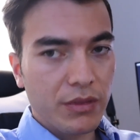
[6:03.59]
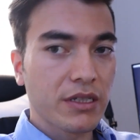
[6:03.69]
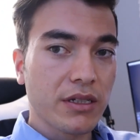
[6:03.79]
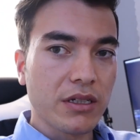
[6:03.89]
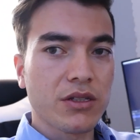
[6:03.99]

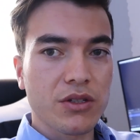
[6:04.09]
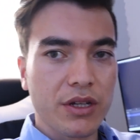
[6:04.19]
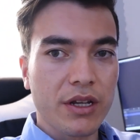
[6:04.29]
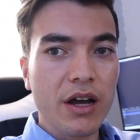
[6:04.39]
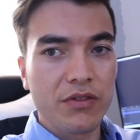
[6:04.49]
still, it's
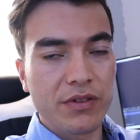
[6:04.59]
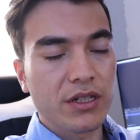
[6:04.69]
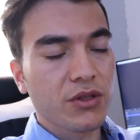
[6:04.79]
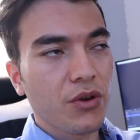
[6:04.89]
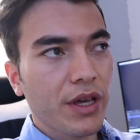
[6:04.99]
enough,
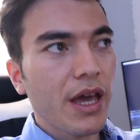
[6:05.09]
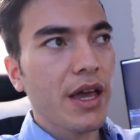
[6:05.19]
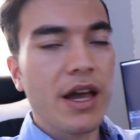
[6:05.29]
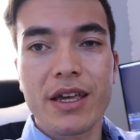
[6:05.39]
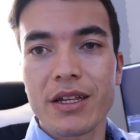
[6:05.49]
it's
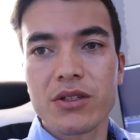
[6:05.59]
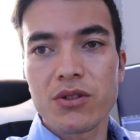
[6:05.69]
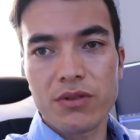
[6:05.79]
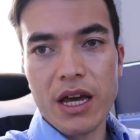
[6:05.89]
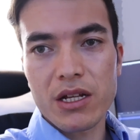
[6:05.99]
okay, I can
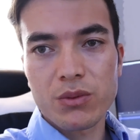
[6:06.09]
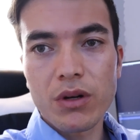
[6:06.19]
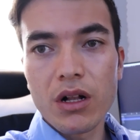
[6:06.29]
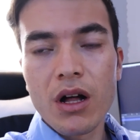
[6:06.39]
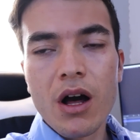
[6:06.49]
do that as
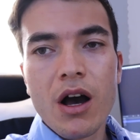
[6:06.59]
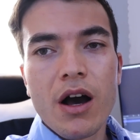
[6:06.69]
well.